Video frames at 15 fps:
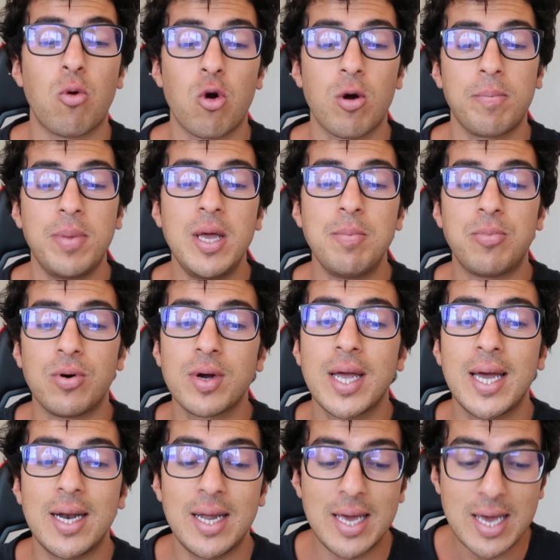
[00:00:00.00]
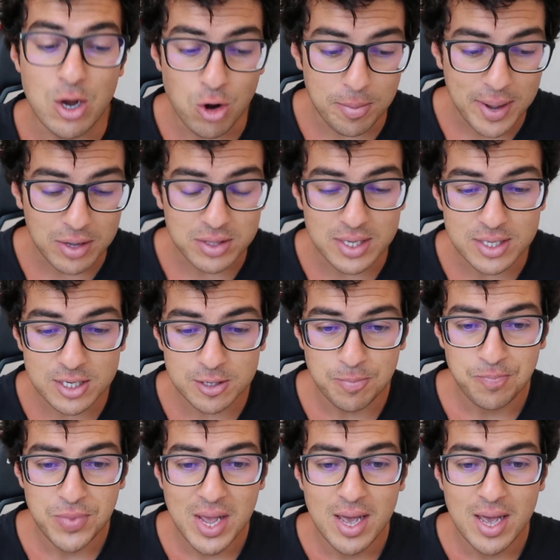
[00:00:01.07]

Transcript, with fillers: more people can hear about this.